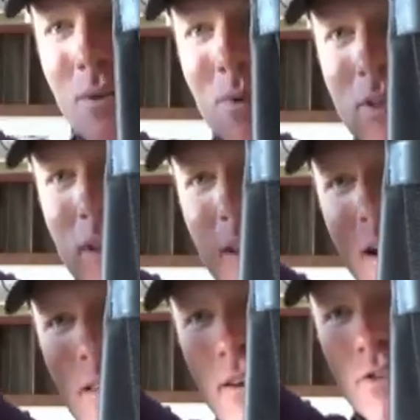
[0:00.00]
with the
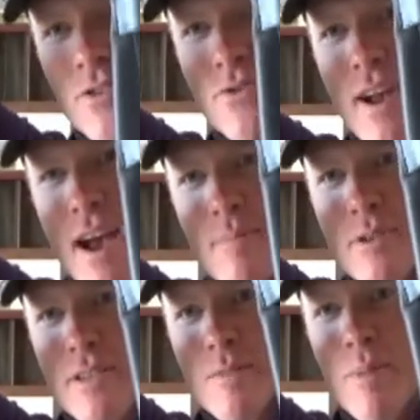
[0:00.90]
nylon
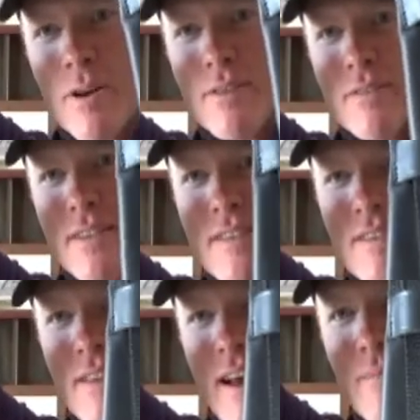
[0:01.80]
straps, these buckles can
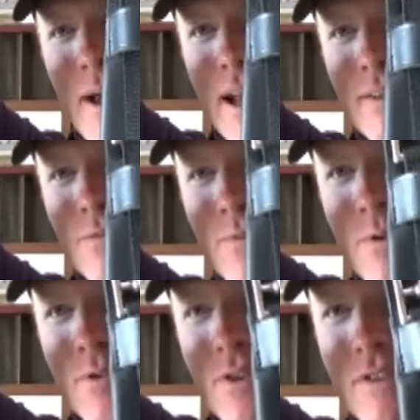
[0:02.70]
slide back and
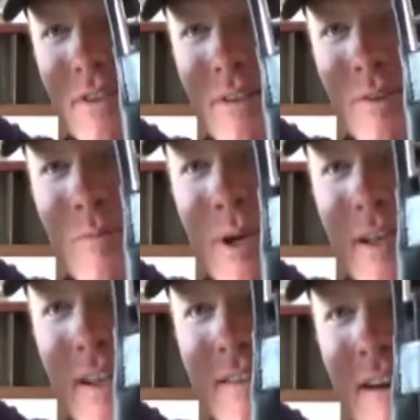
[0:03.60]
forth just a little
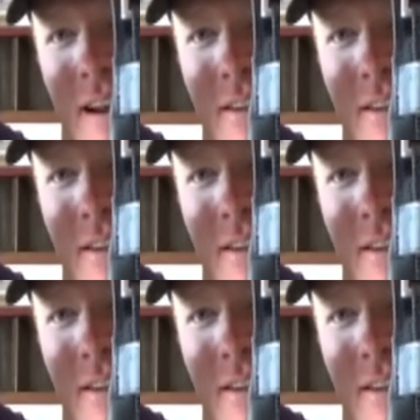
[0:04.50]
bit. It's not